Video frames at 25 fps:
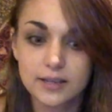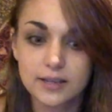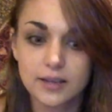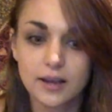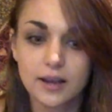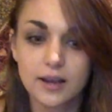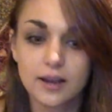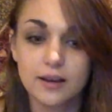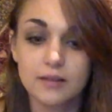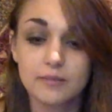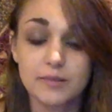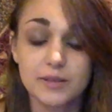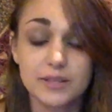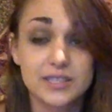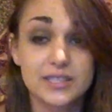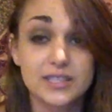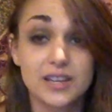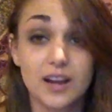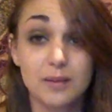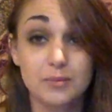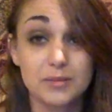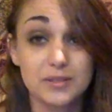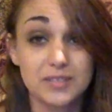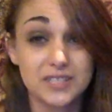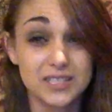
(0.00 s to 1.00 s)
It
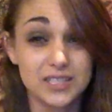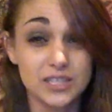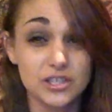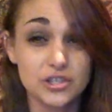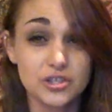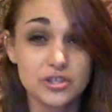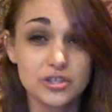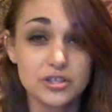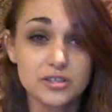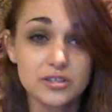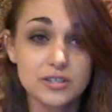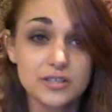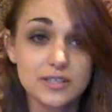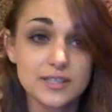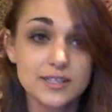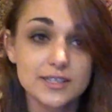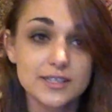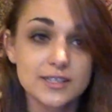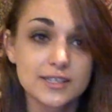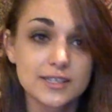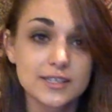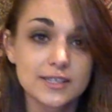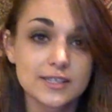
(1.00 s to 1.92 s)
stops seizures.